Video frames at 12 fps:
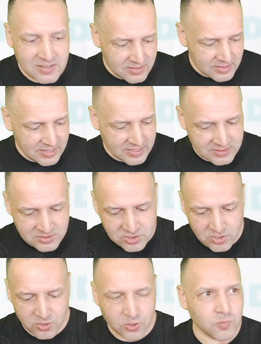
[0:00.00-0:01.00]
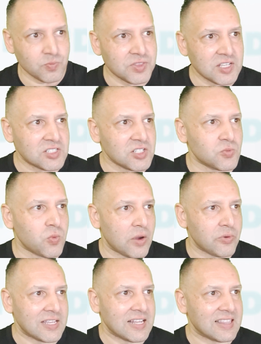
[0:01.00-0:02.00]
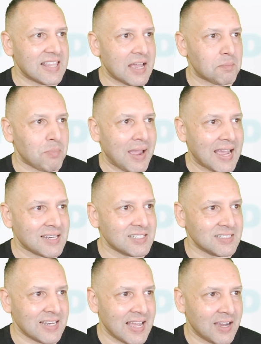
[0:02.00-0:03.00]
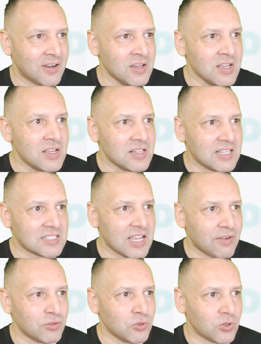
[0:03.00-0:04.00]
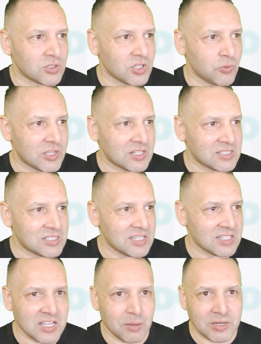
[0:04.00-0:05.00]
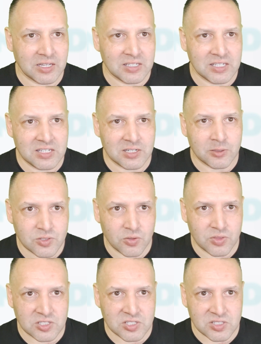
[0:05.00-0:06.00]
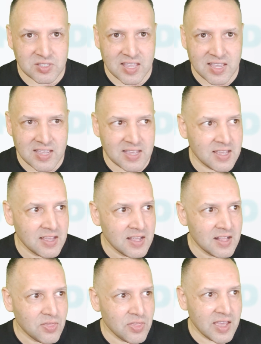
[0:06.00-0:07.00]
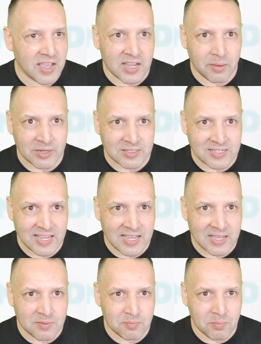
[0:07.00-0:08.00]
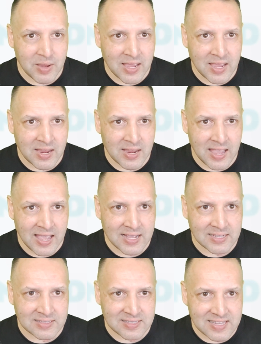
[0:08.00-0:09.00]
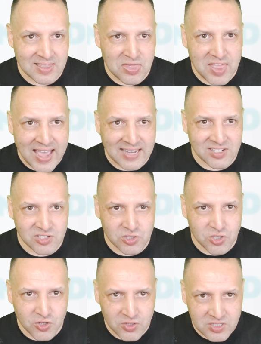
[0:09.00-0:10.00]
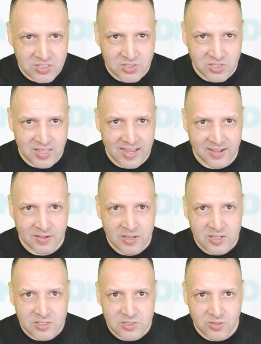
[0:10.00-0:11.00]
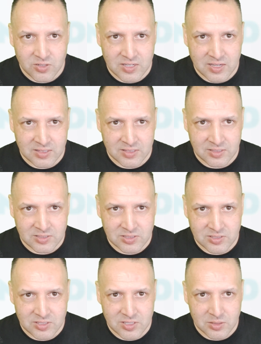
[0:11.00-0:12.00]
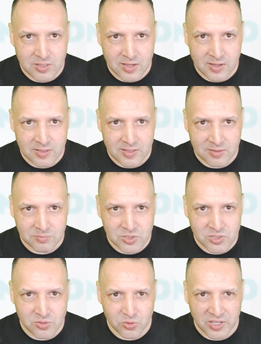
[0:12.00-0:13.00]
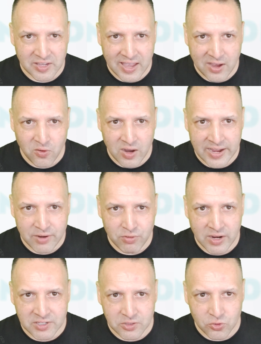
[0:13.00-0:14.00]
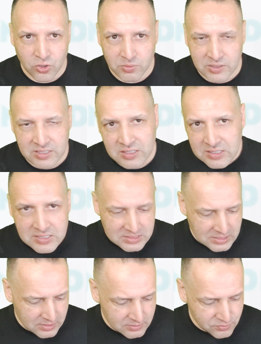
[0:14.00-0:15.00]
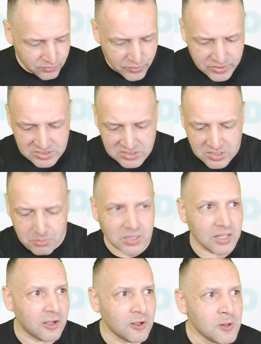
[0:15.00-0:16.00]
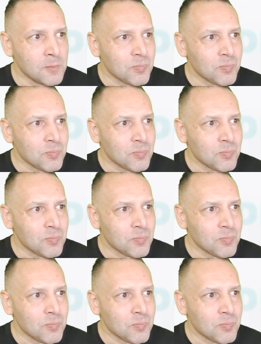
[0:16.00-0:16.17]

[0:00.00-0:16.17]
And so this is where we get that pattern now. Let's have a look. So we can see it coming in here. So this is there, coming down, bang, and that has turned into that. So again, let's see there. I'm just looking how I write it normally. Yeah, it's very similar.